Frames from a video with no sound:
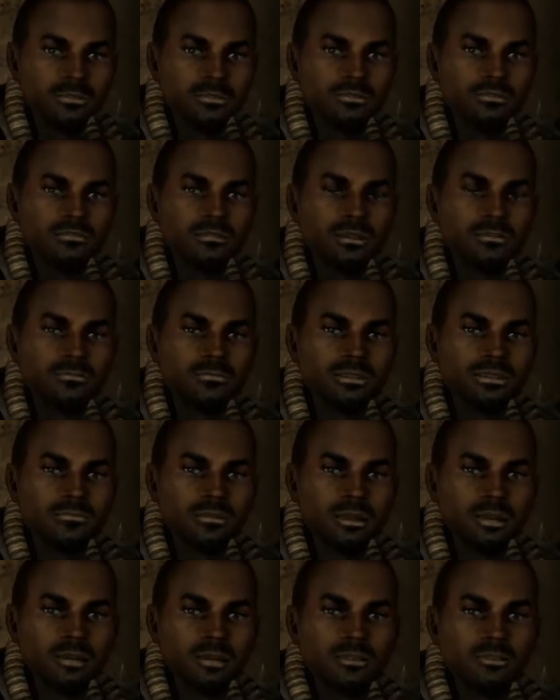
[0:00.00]
You find
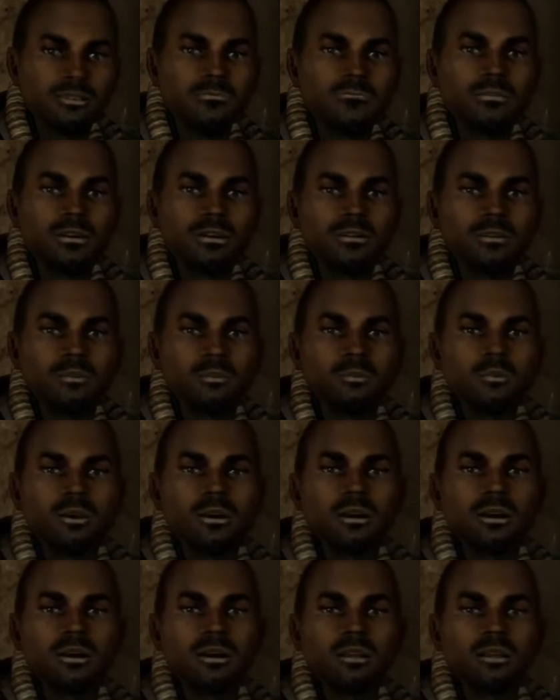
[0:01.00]
him and I'll pay you
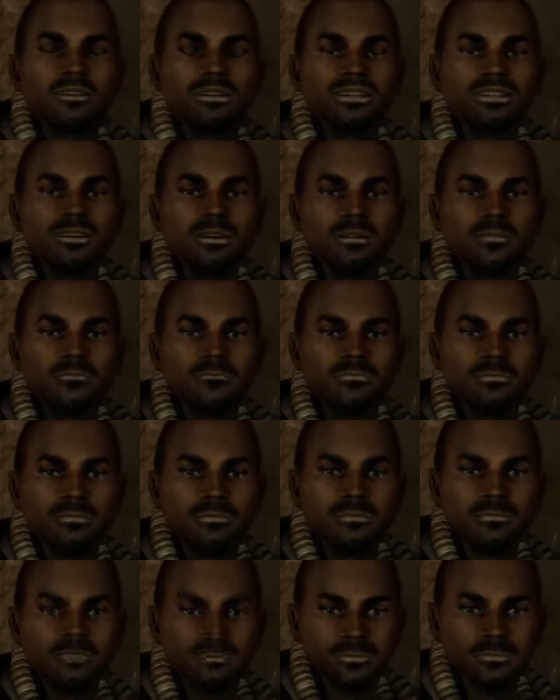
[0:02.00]
100 caps.